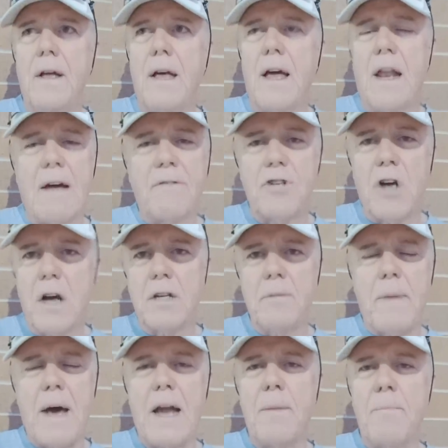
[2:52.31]
And I've talked
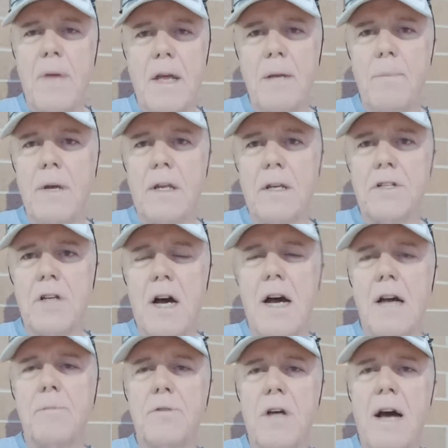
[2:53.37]
about it many, many
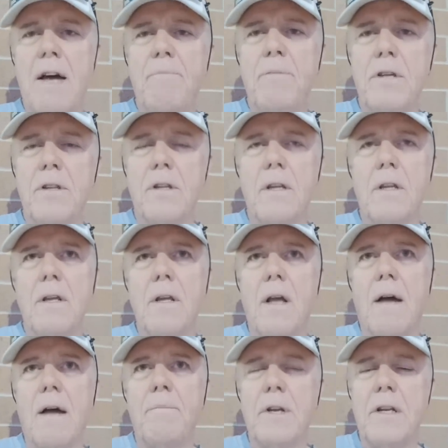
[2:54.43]
times. I've been
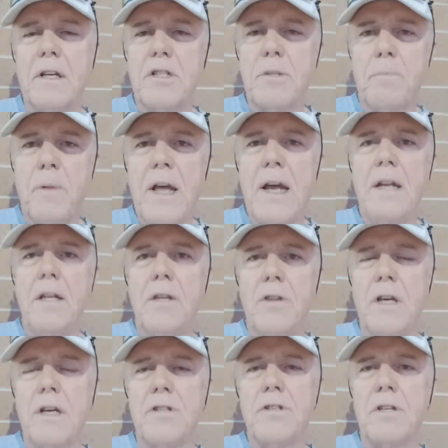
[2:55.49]
explaining
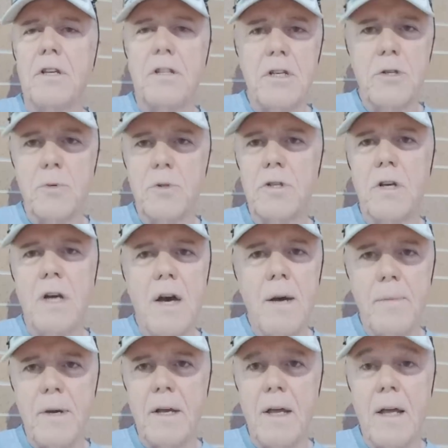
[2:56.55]
this, that this was
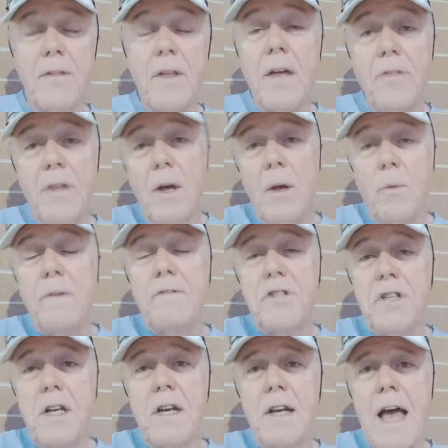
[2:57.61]
coming, and we've
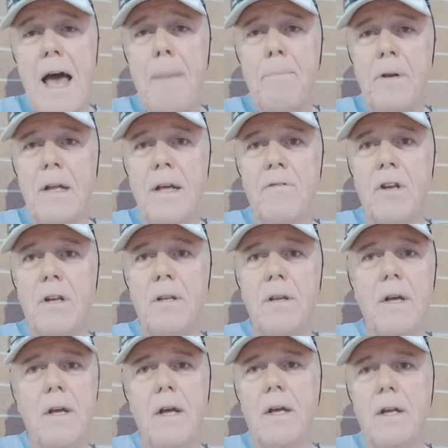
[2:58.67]
seen it happen even,
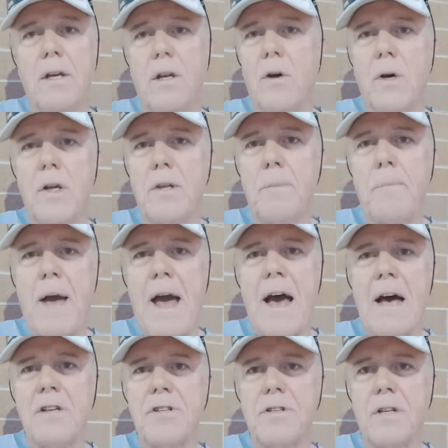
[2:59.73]
you know, in the past